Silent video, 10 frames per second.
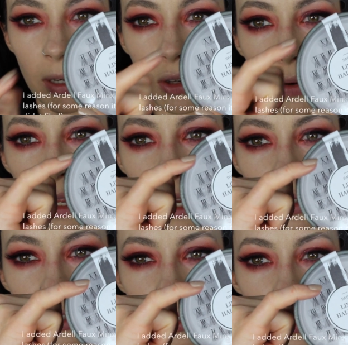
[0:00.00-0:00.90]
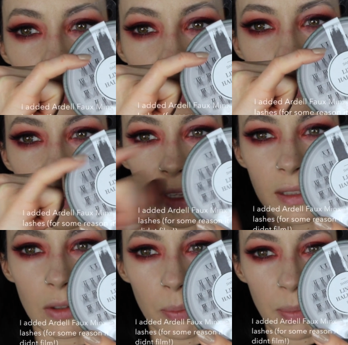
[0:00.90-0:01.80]
I'm gonna go ahead and use some of
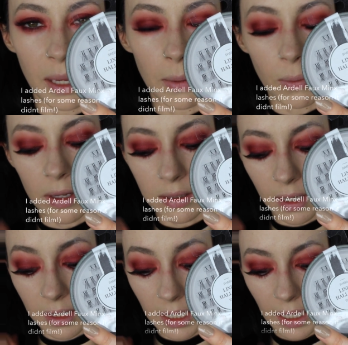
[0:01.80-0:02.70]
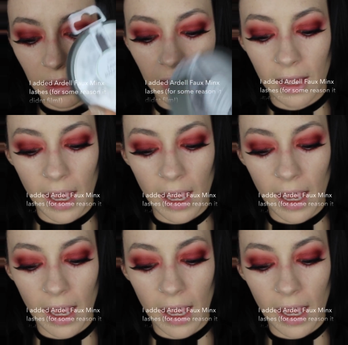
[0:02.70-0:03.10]
these little baby ones underneath the